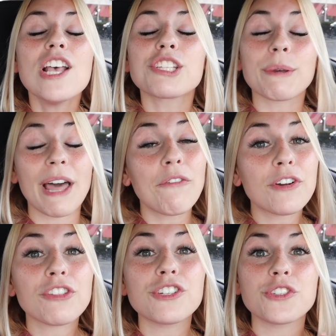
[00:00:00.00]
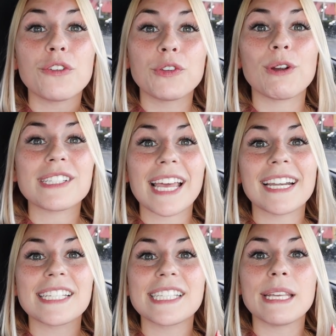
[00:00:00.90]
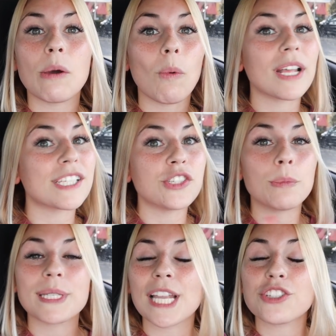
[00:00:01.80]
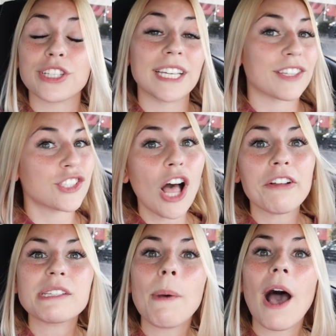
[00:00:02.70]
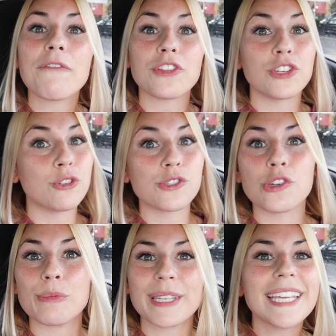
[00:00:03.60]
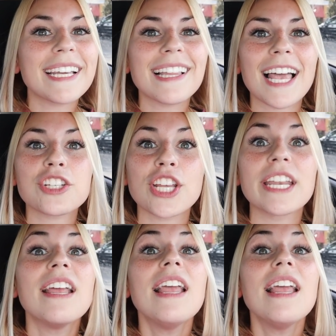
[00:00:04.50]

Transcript: So without further ado, if you are excited to see what is new potentially in the dollar spot for the new Studio McGee collection